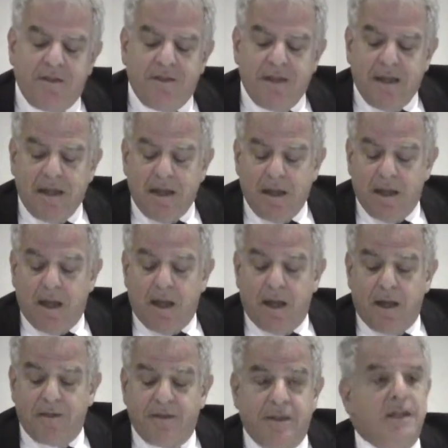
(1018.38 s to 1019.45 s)

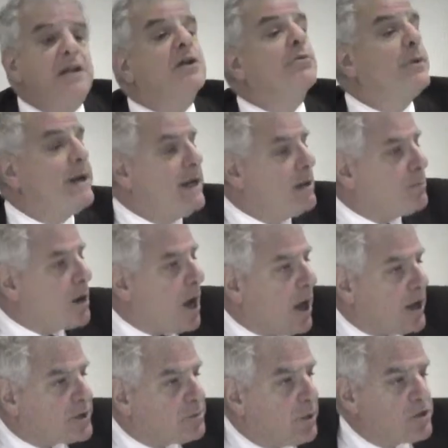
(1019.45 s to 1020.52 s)
the
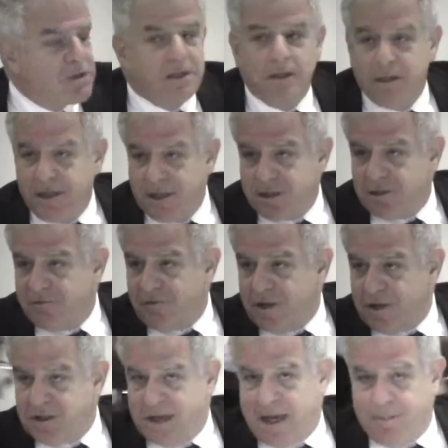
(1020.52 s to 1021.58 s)
Iridium-Cosmos collision,
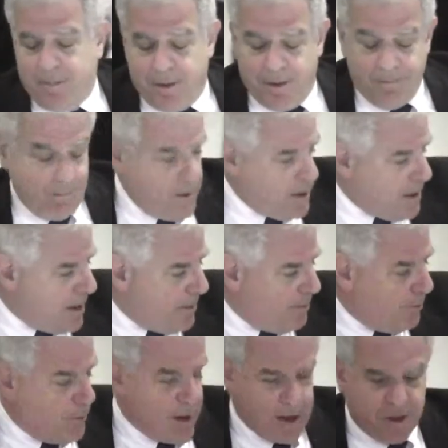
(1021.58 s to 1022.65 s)
for example,
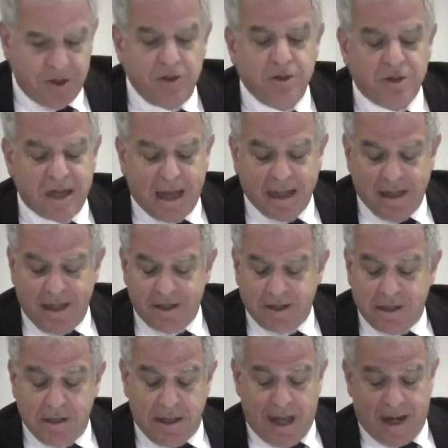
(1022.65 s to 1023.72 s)
where two satellites
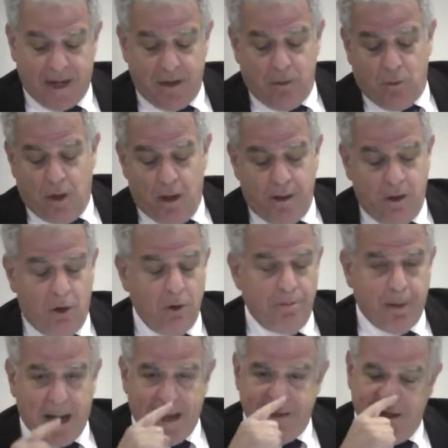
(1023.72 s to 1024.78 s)
collided, one
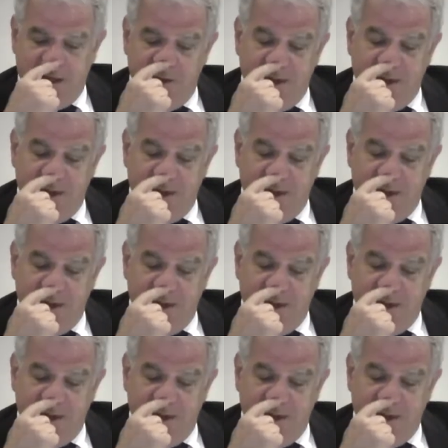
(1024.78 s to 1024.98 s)
owned by the